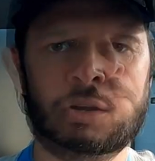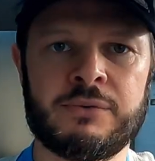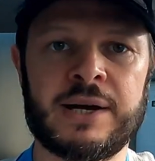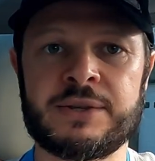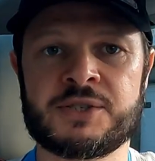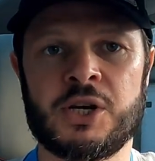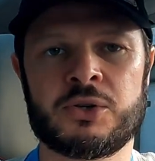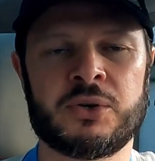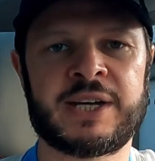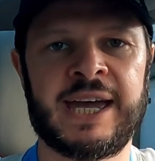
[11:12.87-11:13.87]
Over at the
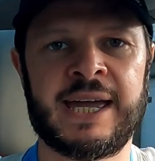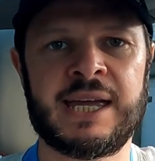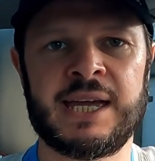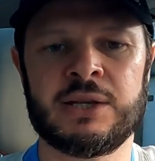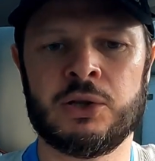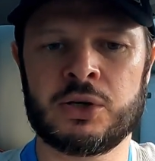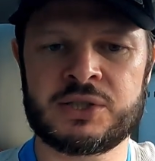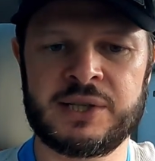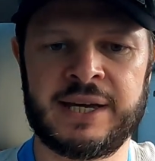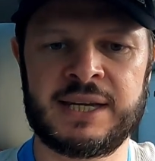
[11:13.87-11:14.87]
Circle K, it
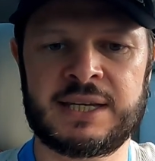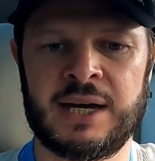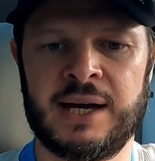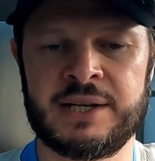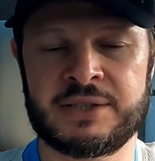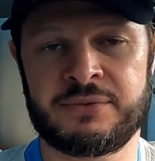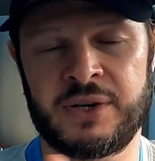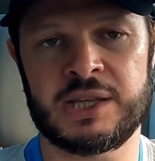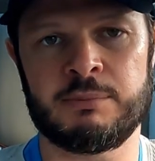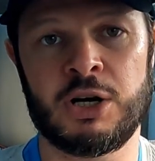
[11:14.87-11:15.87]
looks like uh, it's
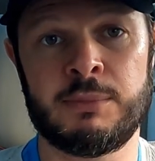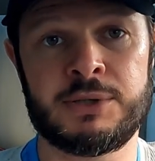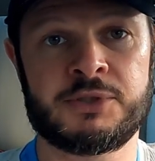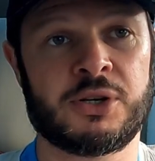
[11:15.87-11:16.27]
free at the moment.